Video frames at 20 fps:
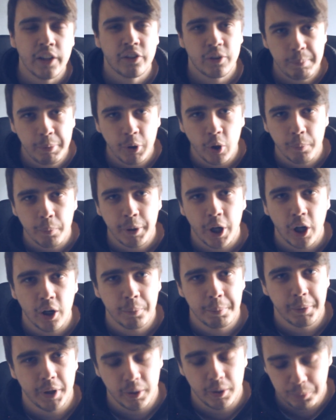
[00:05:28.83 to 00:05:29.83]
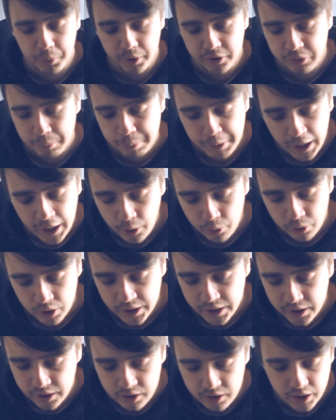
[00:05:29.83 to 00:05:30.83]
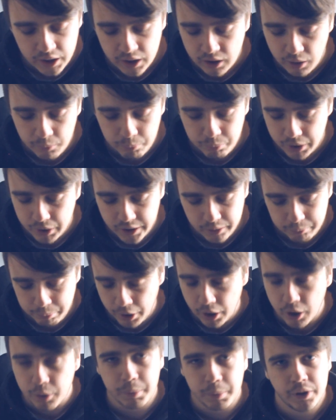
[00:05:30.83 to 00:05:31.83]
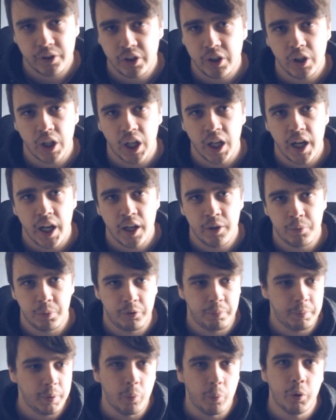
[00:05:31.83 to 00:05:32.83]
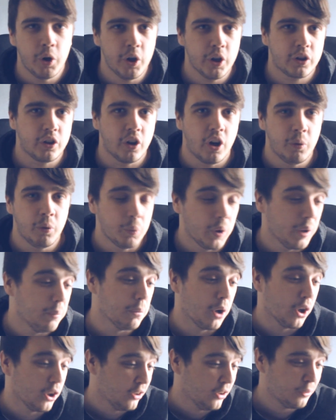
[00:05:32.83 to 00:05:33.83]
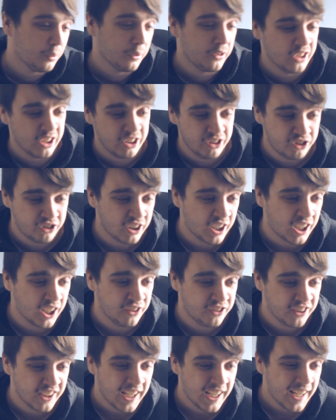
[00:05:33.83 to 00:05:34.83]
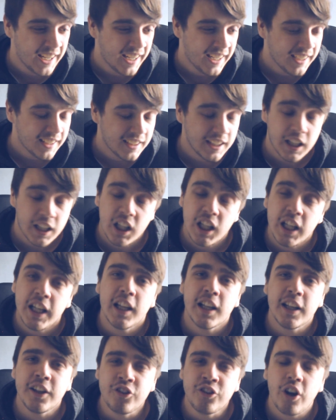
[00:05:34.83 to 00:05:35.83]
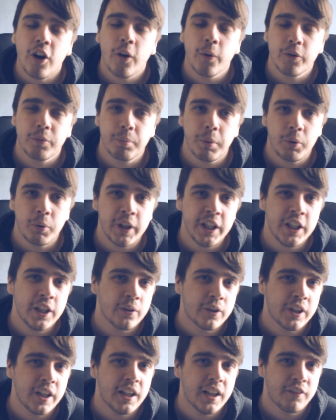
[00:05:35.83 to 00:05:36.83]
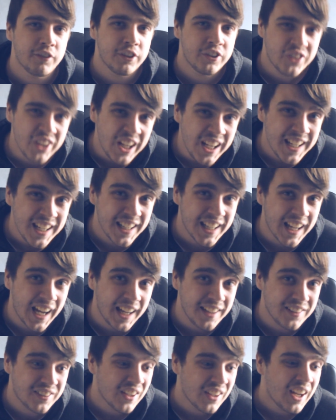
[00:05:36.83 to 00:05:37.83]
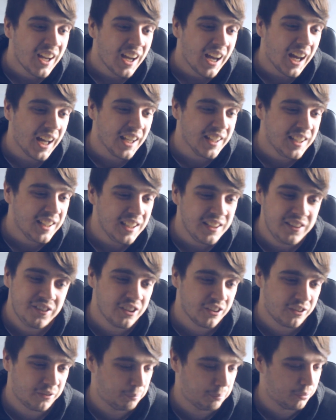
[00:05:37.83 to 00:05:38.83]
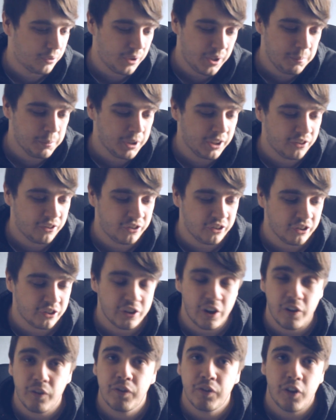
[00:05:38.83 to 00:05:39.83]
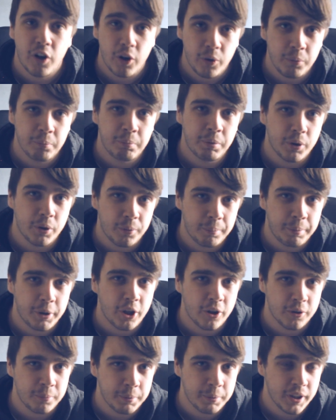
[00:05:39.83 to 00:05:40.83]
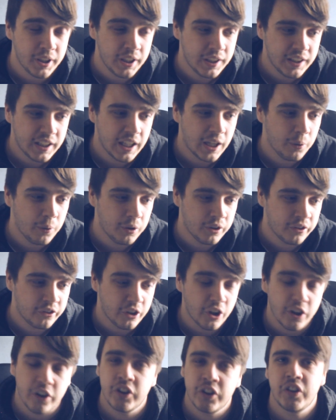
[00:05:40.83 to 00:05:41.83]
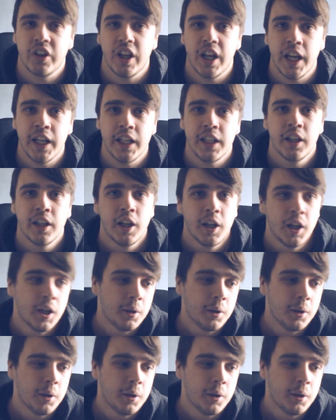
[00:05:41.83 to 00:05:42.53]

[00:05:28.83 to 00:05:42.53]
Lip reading: likes of Paul Pogba, which apparently the deal on bringing Pogba to United was being worked on when Moyes was in charge. That clearly shows Mourinho didn't have a say in that, and he just pretty much just got thrown Paul Pogba. Now, that's not to say